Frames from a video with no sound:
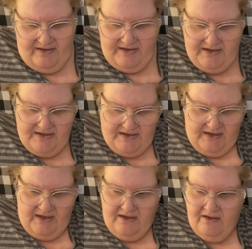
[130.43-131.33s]
Let's see.
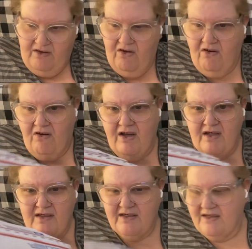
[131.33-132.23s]
Aw.
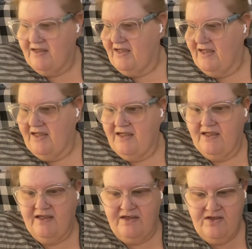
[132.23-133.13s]

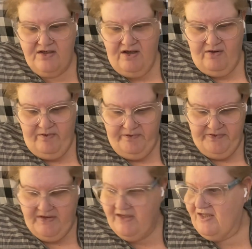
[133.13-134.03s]
So,
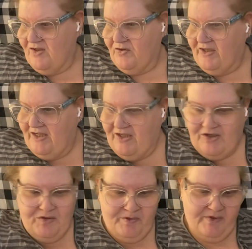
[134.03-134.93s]
this is really a
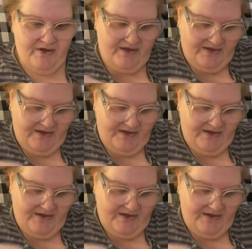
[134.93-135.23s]
cute book.